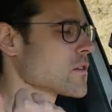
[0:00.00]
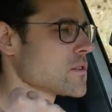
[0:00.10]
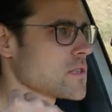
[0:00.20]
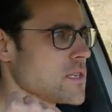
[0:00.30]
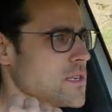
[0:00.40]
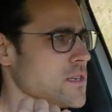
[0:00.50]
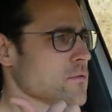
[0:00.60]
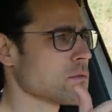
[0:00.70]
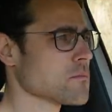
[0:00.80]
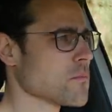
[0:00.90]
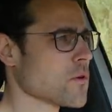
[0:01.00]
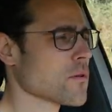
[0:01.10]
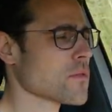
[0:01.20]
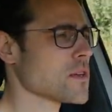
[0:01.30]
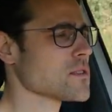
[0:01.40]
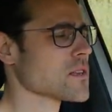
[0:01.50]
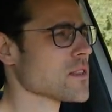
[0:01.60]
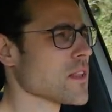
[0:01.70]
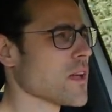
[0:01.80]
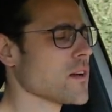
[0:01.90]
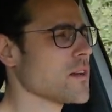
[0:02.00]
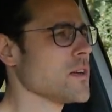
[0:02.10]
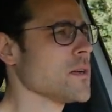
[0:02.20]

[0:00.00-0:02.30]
You can see even more things in there.